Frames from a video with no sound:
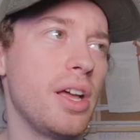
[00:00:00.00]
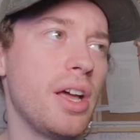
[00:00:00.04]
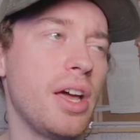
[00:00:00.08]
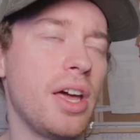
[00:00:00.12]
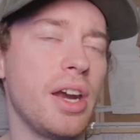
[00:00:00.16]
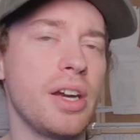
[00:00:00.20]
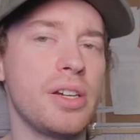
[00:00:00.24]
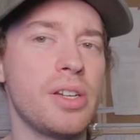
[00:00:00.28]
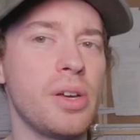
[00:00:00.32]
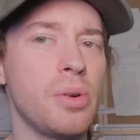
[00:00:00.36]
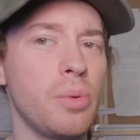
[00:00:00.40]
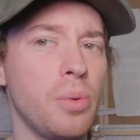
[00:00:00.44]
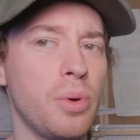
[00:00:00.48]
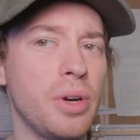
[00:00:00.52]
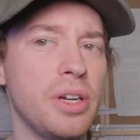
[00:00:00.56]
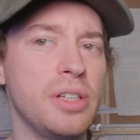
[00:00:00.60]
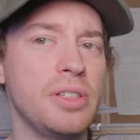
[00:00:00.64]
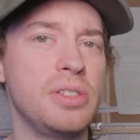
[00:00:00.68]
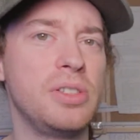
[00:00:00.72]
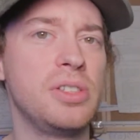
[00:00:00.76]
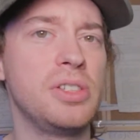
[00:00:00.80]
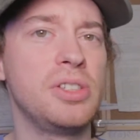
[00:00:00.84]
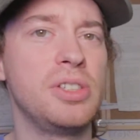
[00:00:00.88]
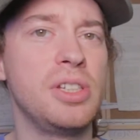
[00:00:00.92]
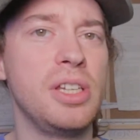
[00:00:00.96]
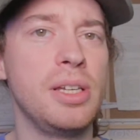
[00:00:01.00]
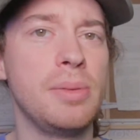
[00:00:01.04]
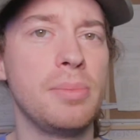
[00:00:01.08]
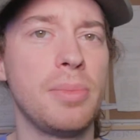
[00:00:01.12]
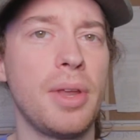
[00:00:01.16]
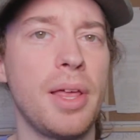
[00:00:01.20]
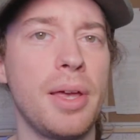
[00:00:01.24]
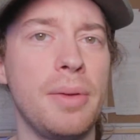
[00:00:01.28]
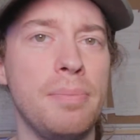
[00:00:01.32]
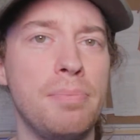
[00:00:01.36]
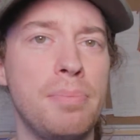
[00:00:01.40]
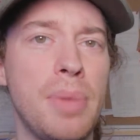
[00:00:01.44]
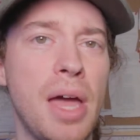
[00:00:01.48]
And I don't want it to seem
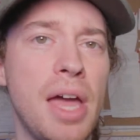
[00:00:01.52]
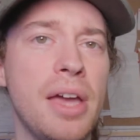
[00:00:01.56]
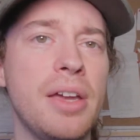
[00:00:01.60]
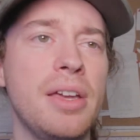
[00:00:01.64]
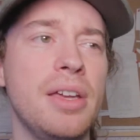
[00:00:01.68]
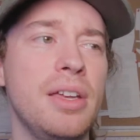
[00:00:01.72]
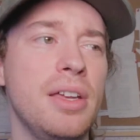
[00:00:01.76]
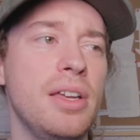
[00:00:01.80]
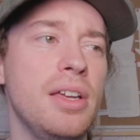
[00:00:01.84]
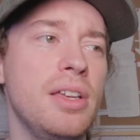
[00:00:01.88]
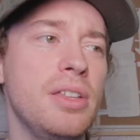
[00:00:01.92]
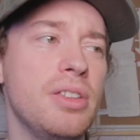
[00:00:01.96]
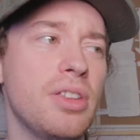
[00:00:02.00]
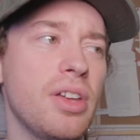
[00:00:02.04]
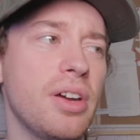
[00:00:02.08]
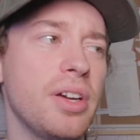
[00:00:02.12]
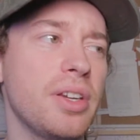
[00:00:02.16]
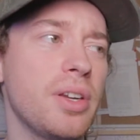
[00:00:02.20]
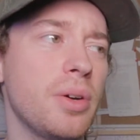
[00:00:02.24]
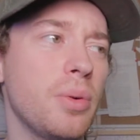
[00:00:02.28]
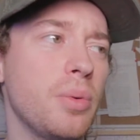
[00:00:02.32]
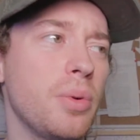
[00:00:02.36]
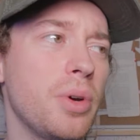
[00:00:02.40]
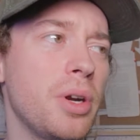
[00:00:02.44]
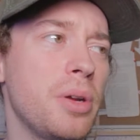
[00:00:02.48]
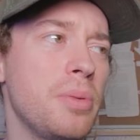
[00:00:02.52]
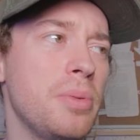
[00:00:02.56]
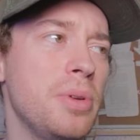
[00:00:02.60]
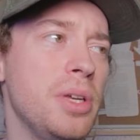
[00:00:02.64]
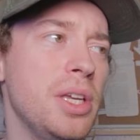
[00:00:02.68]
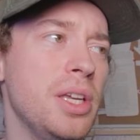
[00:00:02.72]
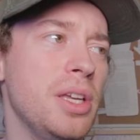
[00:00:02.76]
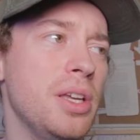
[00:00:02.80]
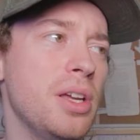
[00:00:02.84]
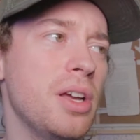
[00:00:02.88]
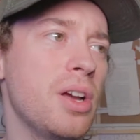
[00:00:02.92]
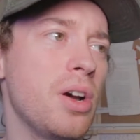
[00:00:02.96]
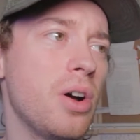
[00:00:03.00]
like begging either. I don't want to
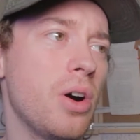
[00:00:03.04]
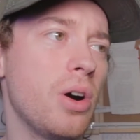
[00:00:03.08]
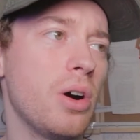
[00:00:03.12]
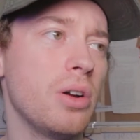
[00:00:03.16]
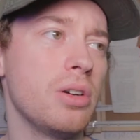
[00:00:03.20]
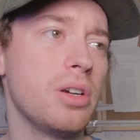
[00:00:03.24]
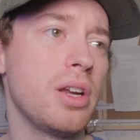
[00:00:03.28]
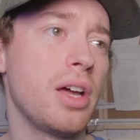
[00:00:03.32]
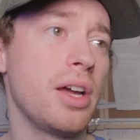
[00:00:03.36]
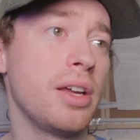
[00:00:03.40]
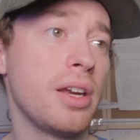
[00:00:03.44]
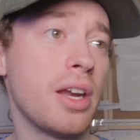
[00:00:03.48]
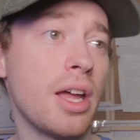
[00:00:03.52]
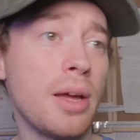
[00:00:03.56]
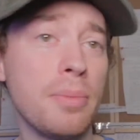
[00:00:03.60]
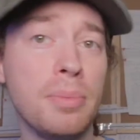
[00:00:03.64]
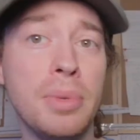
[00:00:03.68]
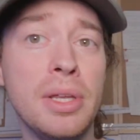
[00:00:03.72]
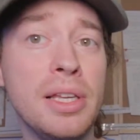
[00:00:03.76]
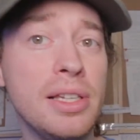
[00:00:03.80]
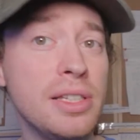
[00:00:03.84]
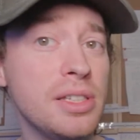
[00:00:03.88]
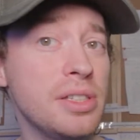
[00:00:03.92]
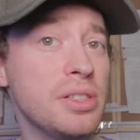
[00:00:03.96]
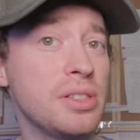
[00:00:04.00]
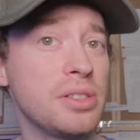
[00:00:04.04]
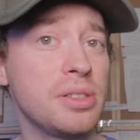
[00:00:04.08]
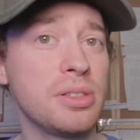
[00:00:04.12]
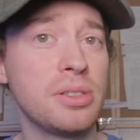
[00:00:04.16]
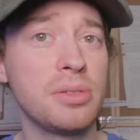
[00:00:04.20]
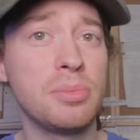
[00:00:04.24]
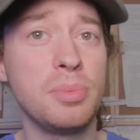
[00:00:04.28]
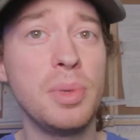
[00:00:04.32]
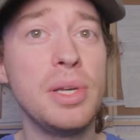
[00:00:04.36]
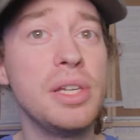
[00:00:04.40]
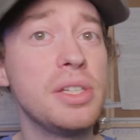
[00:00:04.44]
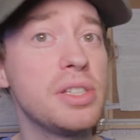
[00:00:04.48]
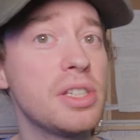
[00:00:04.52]
be online like,
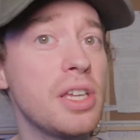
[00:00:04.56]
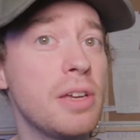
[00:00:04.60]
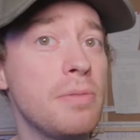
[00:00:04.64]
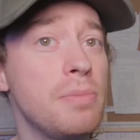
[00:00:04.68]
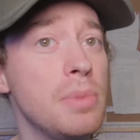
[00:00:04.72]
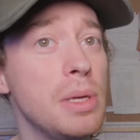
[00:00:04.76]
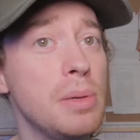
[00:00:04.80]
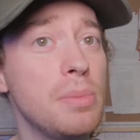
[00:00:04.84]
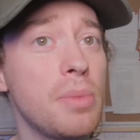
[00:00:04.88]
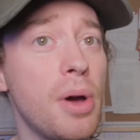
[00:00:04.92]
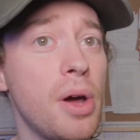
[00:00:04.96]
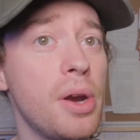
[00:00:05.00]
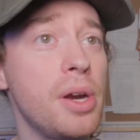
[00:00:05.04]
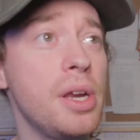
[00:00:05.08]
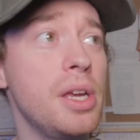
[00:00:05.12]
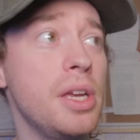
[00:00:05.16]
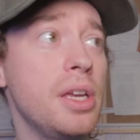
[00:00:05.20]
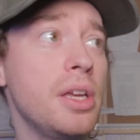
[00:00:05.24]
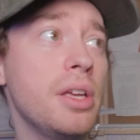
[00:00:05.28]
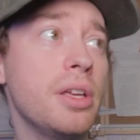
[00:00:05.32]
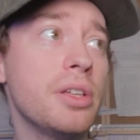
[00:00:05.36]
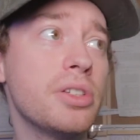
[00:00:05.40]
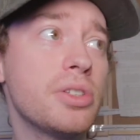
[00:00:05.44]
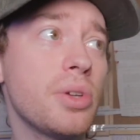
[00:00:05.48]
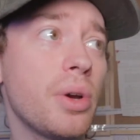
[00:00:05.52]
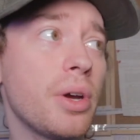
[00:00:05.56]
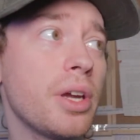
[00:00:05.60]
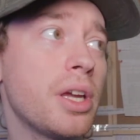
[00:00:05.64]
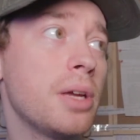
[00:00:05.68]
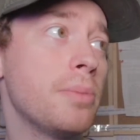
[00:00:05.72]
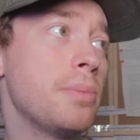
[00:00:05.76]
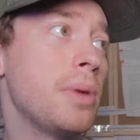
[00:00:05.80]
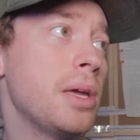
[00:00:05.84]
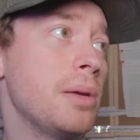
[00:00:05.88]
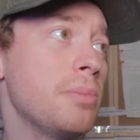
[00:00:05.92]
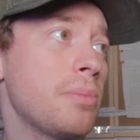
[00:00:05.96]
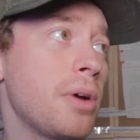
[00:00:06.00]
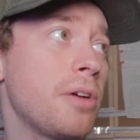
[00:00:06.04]
please give me money so I
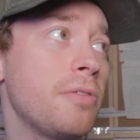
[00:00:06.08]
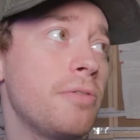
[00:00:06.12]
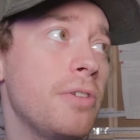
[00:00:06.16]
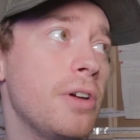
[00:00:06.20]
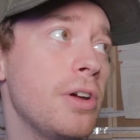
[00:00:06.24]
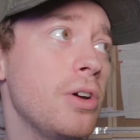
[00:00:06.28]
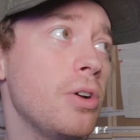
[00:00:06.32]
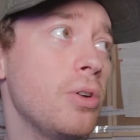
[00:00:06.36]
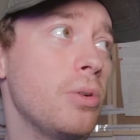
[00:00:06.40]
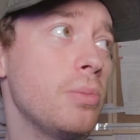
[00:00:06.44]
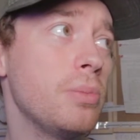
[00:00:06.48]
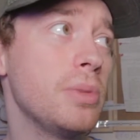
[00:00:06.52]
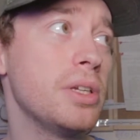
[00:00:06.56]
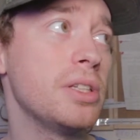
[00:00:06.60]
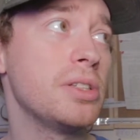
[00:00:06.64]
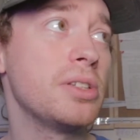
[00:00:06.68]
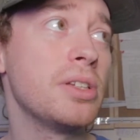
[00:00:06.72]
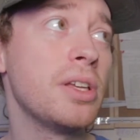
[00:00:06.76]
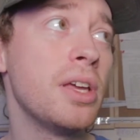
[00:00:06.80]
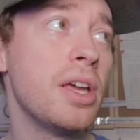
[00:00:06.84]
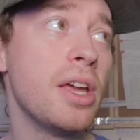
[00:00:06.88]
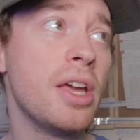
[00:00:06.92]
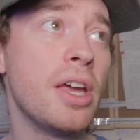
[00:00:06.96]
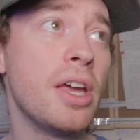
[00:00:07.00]
can make my film. It